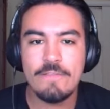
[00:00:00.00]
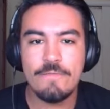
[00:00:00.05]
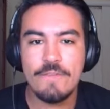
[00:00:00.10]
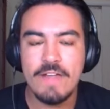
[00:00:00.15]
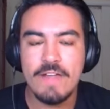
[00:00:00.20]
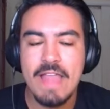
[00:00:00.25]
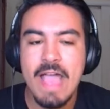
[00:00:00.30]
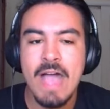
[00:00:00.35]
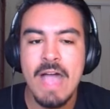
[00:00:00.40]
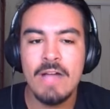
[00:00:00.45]

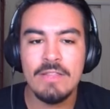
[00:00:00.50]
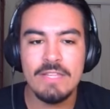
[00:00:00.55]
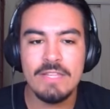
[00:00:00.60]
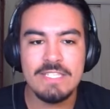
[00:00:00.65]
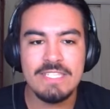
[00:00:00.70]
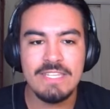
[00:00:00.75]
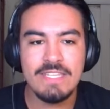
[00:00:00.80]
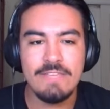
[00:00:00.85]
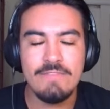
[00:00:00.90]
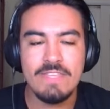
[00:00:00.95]
for now,
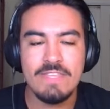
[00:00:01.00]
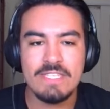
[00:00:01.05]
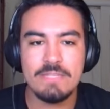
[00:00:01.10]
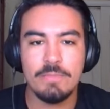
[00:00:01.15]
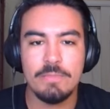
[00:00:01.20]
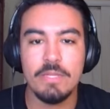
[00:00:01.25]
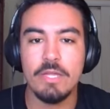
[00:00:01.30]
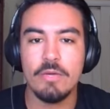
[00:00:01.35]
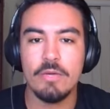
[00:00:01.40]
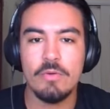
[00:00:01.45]
let's leave this
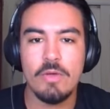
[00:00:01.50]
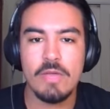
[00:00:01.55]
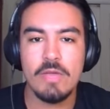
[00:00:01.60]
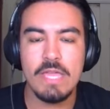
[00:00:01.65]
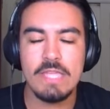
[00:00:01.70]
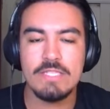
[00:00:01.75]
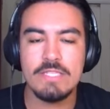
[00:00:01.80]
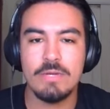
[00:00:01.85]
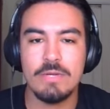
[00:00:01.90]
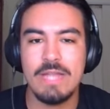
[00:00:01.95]
blue.
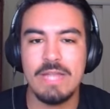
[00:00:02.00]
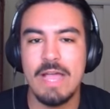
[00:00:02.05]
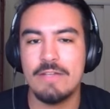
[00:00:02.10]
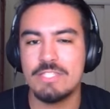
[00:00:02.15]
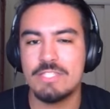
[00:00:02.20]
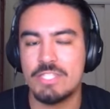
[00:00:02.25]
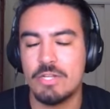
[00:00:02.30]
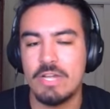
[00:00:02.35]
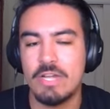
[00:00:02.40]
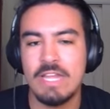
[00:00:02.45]
Okay, so now
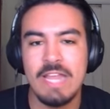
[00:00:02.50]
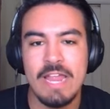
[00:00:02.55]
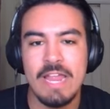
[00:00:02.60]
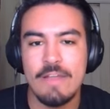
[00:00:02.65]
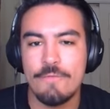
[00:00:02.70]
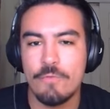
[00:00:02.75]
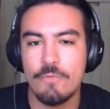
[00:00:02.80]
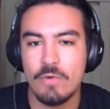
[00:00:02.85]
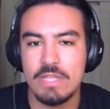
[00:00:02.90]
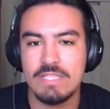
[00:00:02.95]
it's 39
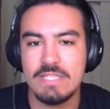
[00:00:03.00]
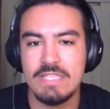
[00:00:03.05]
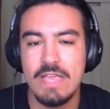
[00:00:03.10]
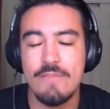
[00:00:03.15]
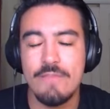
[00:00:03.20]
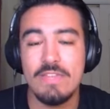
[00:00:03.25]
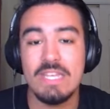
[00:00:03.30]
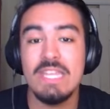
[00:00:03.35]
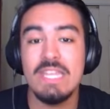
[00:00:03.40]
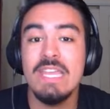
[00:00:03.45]
to
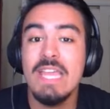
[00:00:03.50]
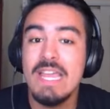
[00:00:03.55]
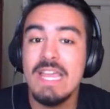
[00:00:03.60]
47.